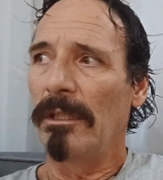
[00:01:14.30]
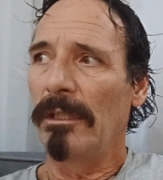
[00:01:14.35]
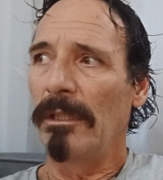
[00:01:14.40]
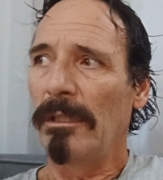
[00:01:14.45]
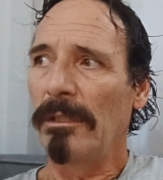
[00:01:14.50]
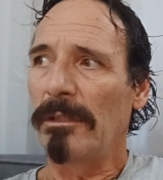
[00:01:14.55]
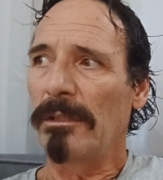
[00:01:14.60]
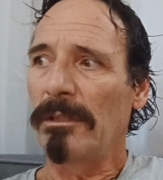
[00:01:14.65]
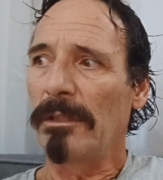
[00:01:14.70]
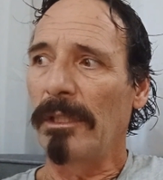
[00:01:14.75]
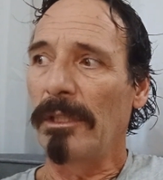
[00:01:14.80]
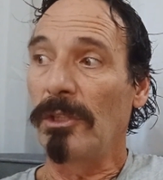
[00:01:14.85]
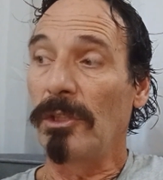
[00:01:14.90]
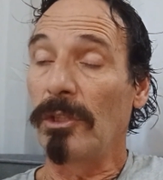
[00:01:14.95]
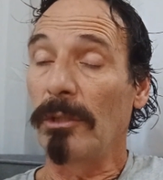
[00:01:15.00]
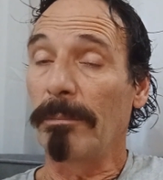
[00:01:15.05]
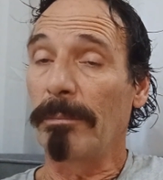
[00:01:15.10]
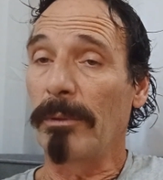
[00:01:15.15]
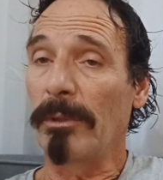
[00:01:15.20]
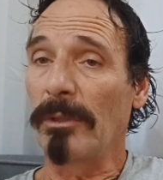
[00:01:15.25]
it's
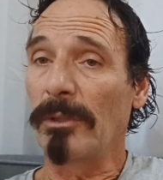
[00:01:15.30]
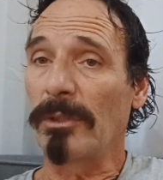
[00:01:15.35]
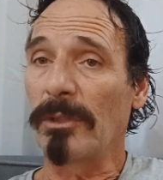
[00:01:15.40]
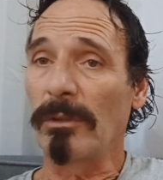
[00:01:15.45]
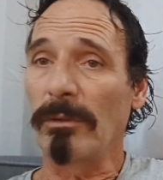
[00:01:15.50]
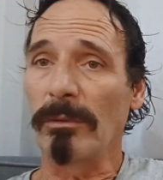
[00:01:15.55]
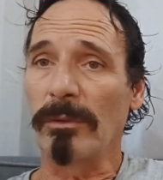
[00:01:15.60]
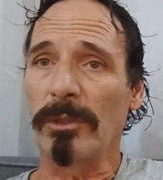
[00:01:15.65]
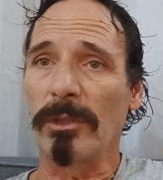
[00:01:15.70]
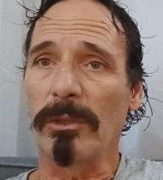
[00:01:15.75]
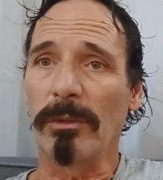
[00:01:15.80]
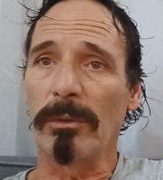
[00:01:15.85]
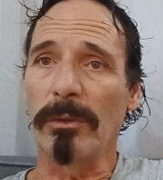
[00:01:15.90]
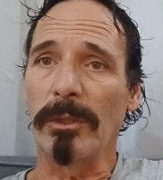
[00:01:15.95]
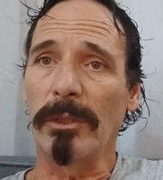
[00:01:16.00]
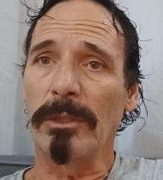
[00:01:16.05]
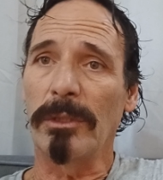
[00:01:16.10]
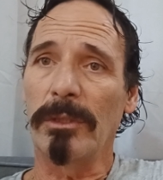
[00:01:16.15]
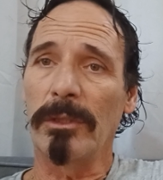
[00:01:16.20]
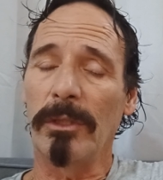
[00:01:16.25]
your personal
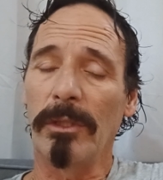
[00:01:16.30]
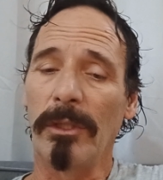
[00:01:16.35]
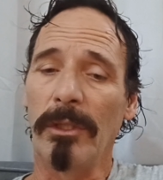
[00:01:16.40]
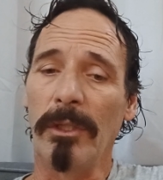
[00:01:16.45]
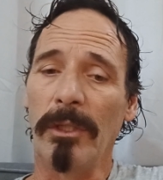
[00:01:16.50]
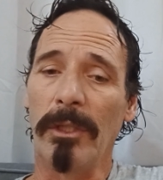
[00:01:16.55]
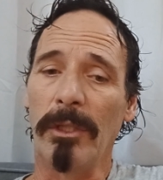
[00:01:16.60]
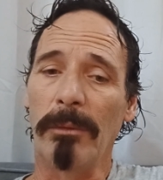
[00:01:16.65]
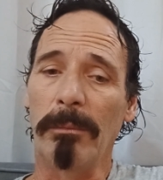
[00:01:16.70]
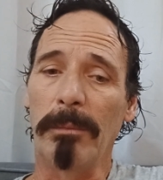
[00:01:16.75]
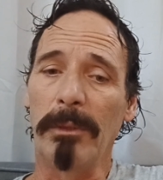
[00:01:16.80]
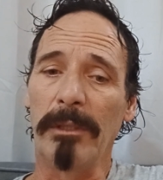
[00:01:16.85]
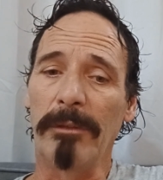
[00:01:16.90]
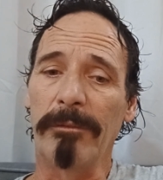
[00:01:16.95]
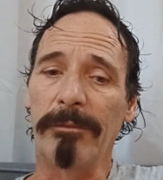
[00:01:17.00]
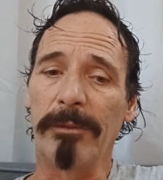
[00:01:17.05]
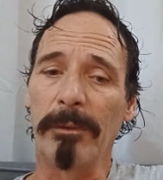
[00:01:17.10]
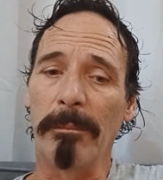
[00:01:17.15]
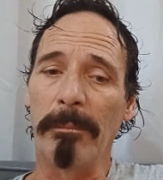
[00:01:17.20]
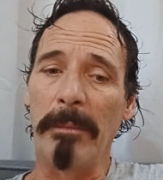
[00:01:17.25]
choice,
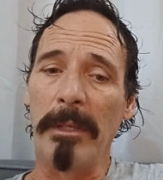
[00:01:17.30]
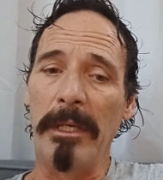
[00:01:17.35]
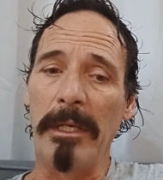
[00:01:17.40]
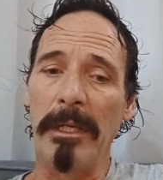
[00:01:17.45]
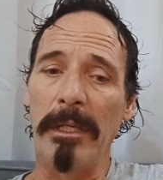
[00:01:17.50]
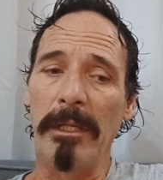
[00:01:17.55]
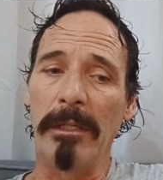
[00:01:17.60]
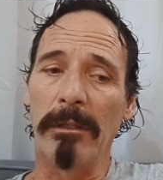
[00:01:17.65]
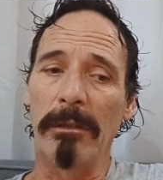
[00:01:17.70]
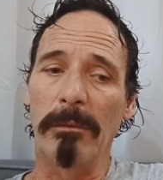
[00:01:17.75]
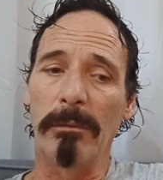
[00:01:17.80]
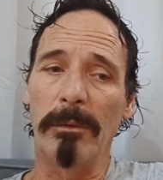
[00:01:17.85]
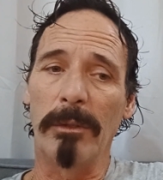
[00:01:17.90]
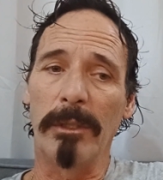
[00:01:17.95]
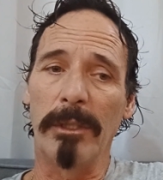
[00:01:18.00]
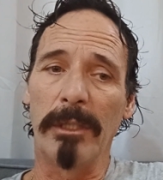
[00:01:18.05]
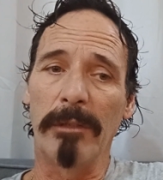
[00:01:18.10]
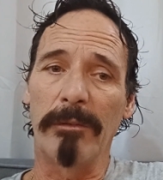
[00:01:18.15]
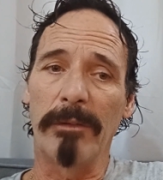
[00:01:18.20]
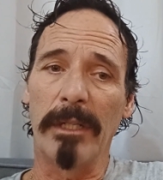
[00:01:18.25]
But for me or
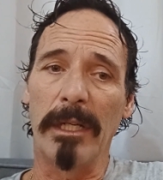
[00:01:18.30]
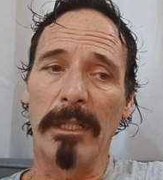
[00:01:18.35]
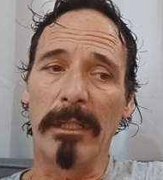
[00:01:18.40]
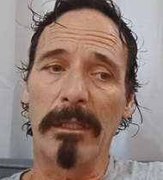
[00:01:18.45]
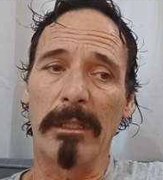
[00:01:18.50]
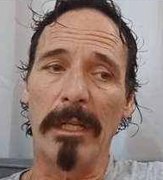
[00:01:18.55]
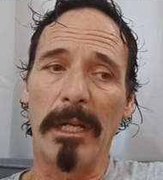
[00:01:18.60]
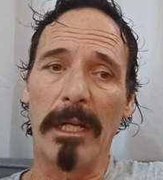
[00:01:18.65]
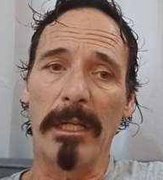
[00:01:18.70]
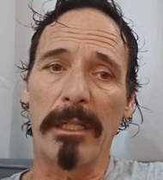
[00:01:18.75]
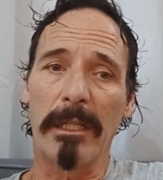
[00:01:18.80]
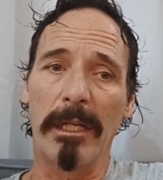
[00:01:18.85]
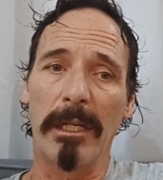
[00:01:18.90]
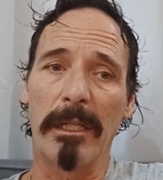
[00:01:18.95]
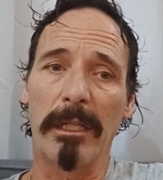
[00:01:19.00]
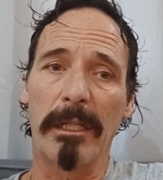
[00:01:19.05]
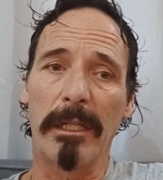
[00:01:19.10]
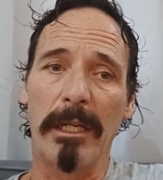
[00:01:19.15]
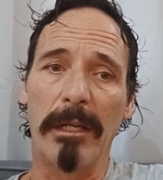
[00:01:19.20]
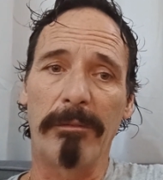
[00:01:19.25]
whatever, I
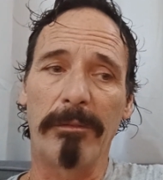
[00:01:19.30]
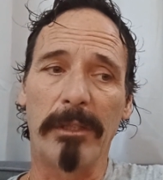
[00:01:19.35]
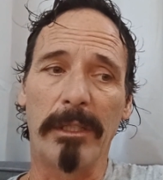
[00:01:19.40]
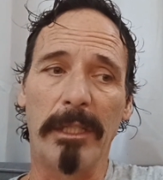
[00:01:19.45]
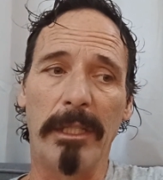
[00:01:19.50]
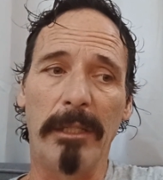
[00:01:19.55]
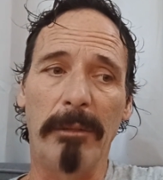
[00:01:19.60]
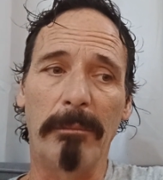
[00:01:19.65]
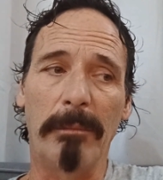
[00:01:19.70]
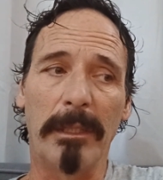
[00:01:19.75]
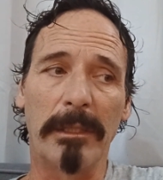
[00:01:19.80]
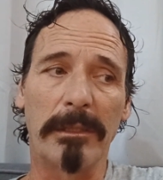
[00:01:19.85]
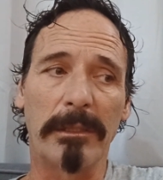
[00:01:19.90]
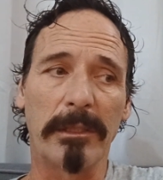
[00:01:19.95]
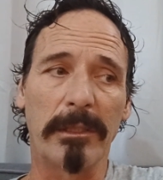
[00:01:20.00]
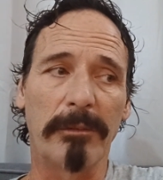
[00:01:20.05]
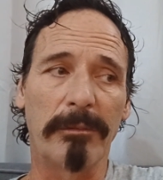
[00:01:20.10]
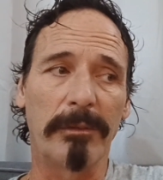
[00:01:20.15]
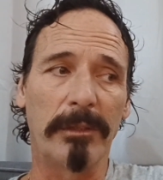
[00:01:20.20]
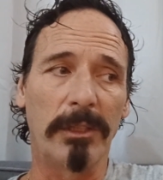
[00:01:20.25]
kind of have to keep
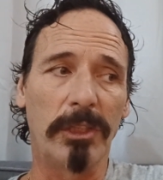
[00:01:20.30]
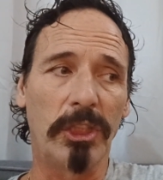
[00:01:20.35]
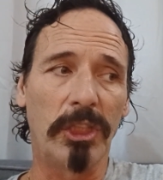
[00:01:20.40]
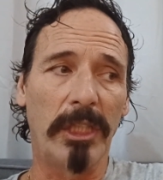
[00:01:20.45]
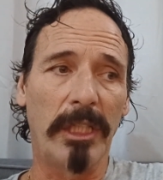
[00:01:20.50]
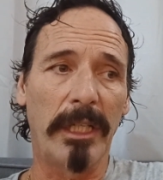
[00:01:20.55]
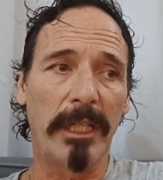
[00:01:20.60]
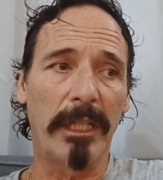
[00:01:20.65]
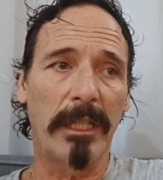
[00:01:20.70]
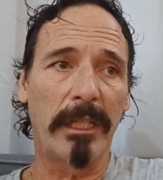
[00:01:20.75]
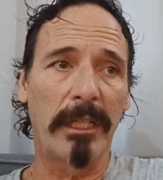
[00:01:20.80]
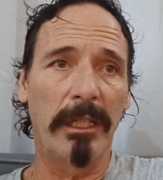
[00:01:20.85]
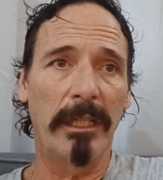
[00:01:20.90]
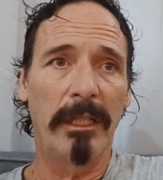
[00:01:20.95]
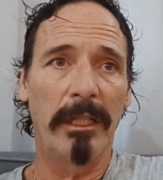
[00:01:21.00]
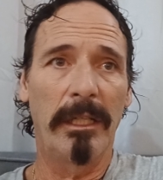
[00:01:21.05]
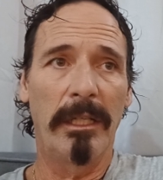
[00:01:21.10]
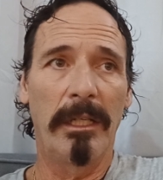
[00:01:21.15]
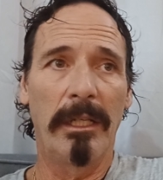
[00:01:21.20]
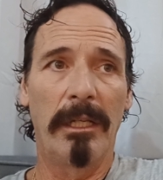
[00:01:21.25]
myself in check
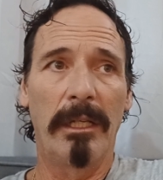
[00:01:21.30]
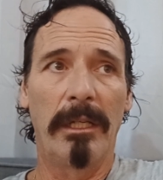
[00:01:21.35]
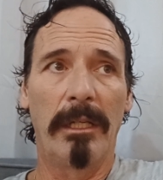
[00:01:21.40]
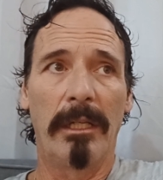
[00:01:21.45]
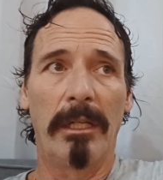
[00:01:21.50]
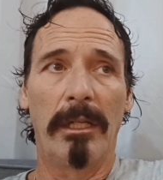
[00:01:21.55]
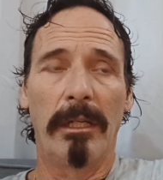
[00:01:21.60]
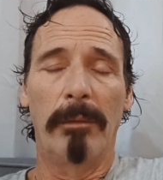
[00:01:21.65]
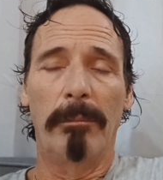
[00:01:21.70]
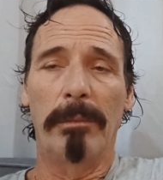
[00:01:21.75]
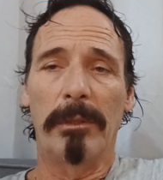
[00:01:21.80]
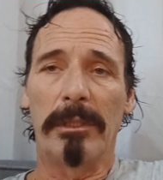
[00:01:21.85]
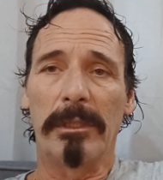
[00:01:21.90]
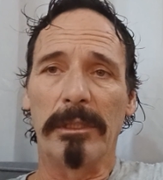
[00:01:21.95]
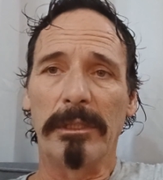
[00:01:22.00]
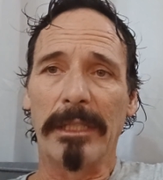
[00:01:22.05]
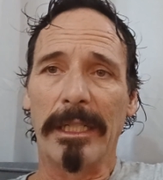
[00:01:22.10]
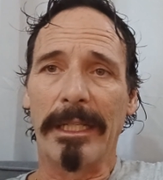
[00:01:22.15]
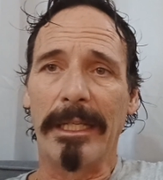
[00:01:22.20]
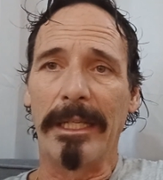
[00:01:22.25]

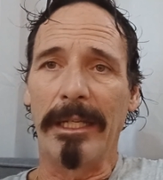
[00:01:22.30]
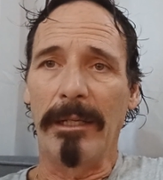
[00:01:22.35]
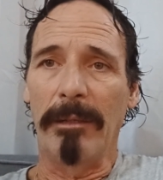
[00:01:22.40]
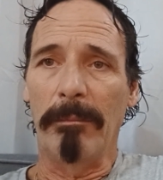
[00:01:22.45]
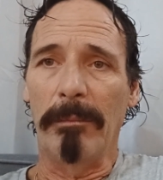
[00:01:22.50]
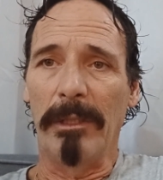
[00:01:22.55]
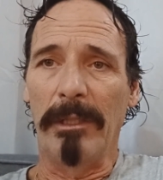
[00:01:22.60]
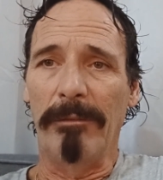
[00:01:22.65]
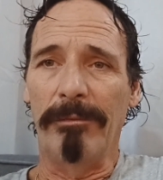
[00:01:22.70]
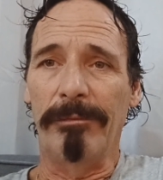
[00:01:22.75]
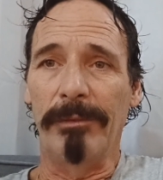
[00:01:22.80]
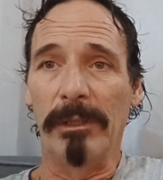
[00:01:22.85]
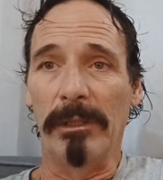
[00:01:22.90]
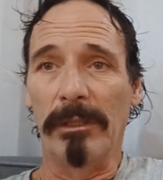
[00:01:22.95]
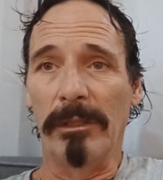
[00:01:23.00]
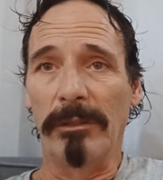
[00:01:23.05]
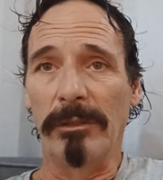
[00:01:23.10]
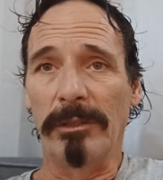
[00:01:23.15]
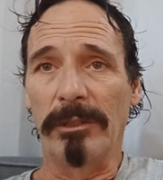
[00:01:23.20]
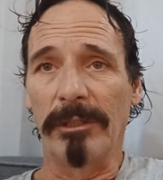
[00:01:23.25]
because I can't be
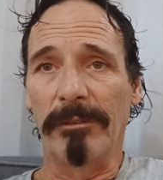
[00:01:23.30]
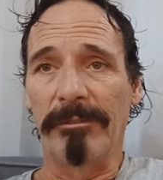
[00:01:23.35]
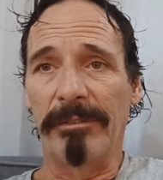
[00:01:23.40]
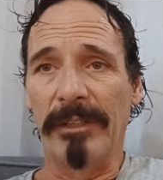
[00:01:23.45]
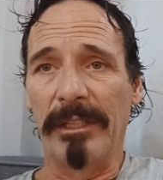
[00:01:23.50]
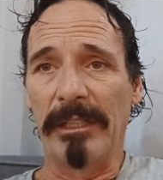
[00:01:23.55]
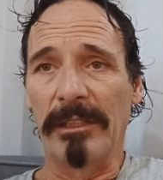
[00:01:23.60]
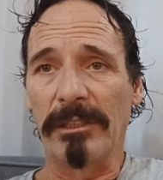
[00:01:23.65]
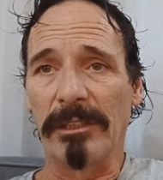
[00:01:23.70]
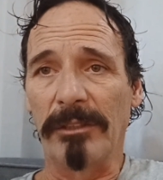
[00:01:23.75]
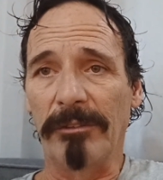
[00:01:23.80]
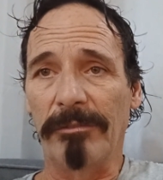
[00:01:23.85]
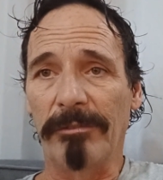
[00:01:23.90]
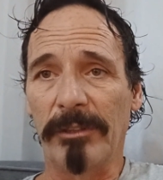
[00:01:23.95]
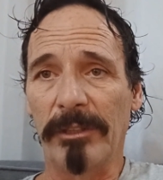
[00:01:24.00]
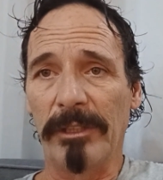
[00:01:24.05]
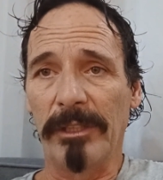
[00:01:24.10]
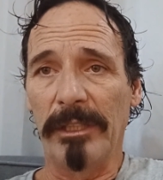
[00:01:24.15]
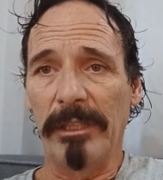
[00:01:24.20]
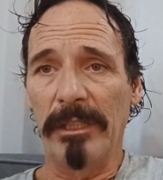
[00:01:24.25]
footloose and fancy
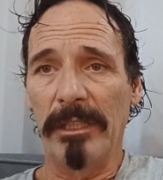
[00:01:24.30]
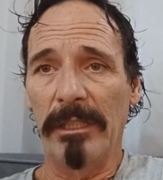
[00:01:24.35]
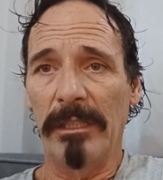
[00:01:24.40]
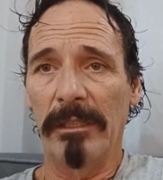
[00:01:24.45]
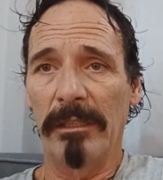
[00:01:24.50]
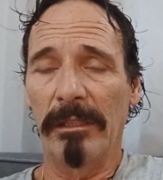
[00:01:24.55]
free,